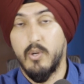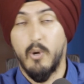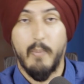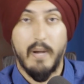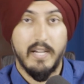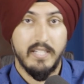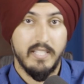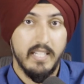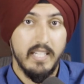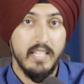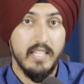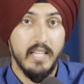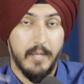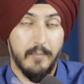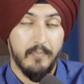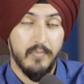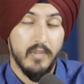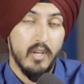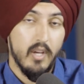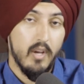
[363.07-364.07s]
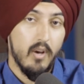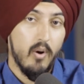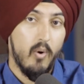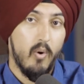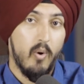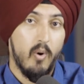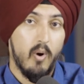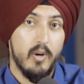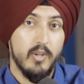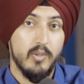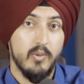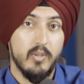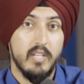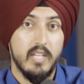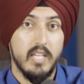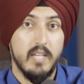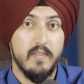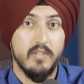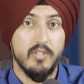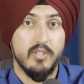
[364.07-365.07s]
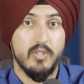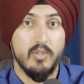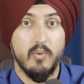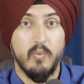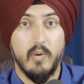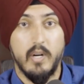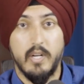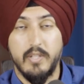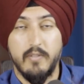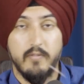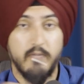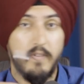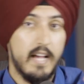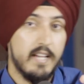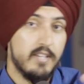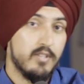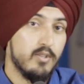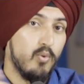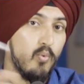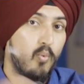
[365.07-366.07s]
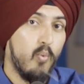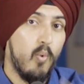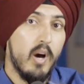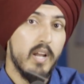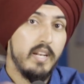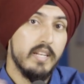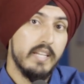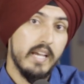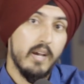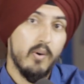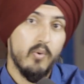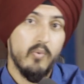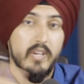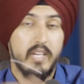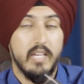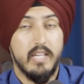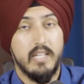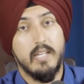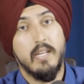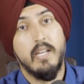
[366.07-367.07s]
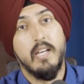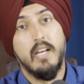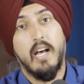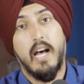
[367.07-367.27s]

go back to eating. Or you can even do where you fast one day a week.